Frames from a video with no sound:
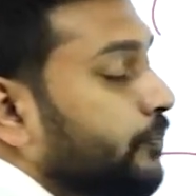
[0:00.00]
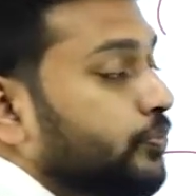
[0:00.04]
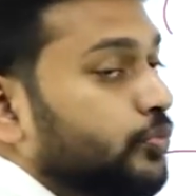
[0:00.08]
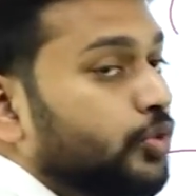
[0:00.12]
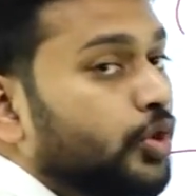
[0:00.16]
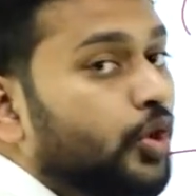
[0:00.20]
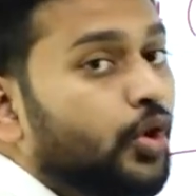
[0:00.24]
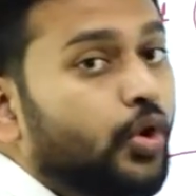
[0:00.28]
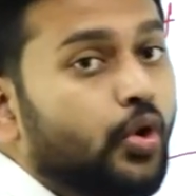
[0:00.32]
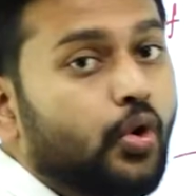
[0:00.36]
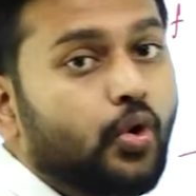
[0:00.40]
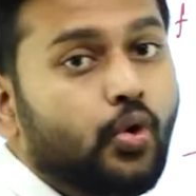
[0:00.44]

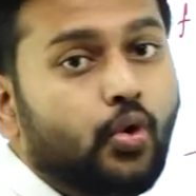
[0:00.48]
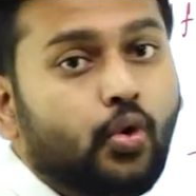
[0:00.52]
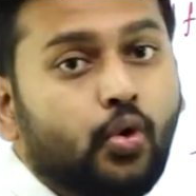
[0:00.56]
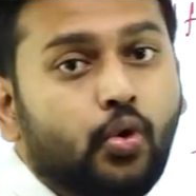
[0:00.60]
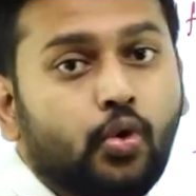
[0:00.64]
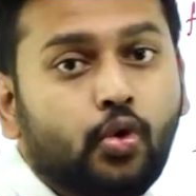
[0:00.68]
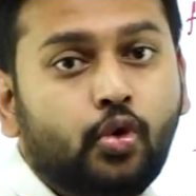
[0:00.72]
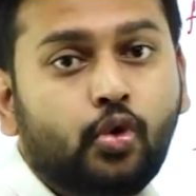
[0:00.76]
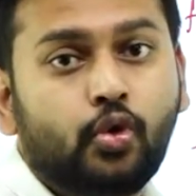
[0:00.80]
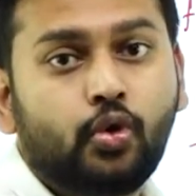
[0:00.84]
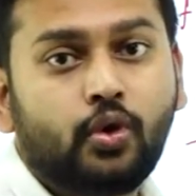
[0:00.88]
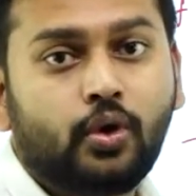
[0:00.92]

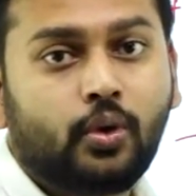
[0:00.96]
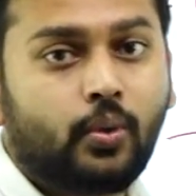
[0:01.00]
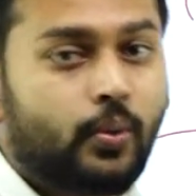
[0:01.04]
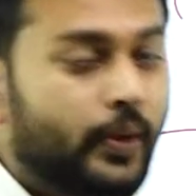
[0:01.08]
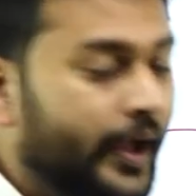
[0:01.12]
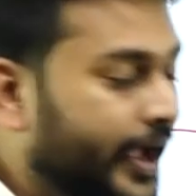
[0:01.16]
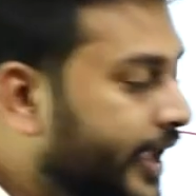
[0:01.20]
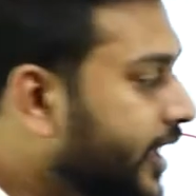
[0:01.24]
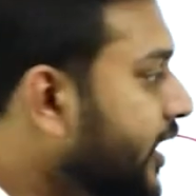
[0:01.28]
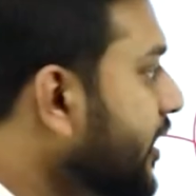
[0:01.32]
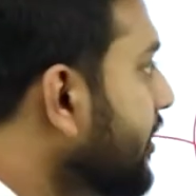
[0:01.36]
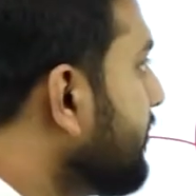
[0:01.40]
No,
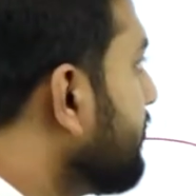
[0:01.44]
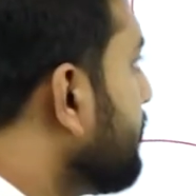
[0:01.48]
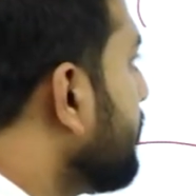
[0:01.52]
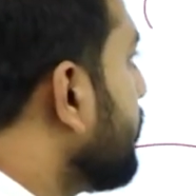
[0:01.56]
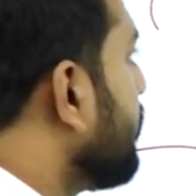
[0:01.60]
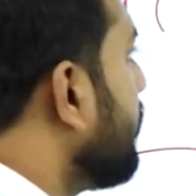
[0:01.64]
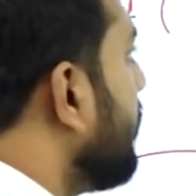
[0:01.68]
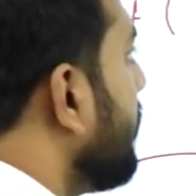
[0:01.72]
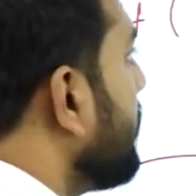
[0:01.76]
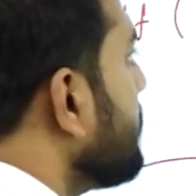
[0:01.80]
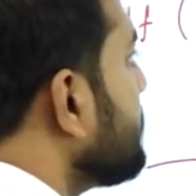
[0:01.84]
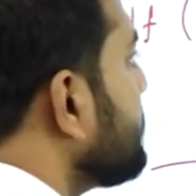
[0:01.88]
why?
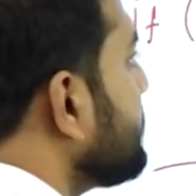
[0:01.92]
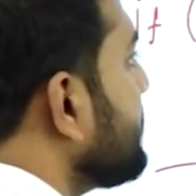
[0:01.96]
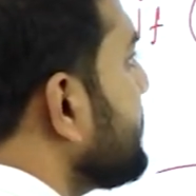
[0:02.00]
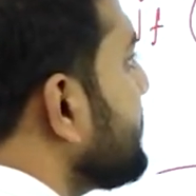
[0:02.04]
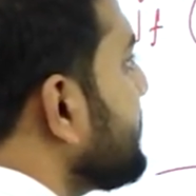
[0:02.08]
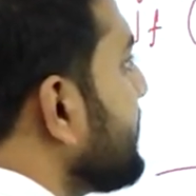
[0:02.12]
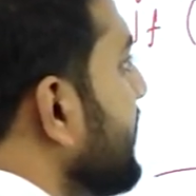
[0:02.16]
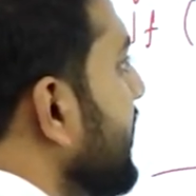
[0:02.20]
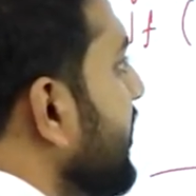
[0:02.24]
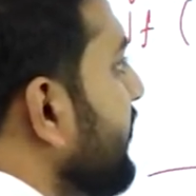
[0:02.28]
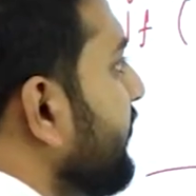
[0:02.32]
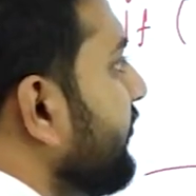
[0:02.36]
Because
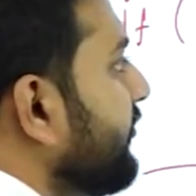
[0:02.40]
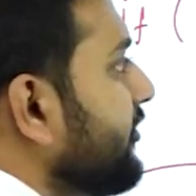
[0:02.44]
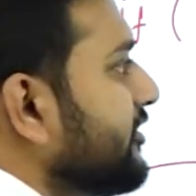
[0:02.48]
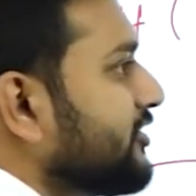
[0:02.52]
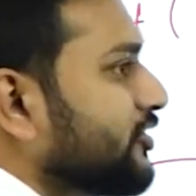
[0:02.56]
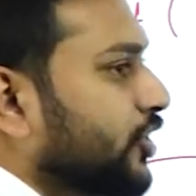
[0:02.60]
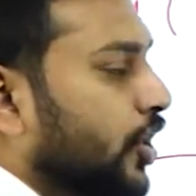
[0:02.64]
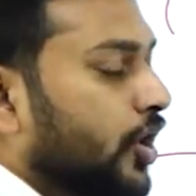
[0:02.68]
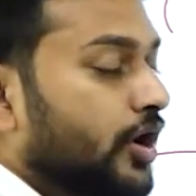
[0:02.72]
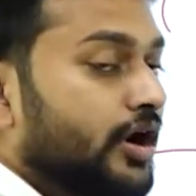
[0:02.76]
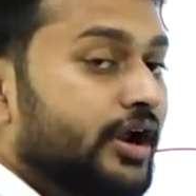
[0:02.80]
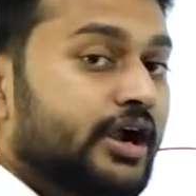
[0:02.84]
this if is
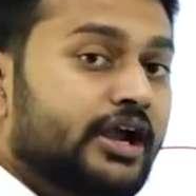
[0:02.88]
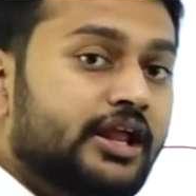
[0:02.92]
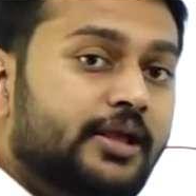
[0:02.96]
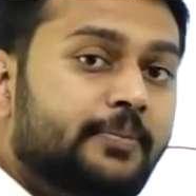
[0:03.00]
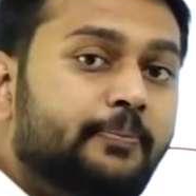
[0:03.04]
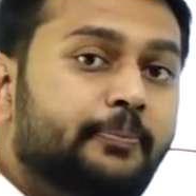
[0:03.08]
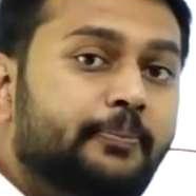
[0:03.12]
already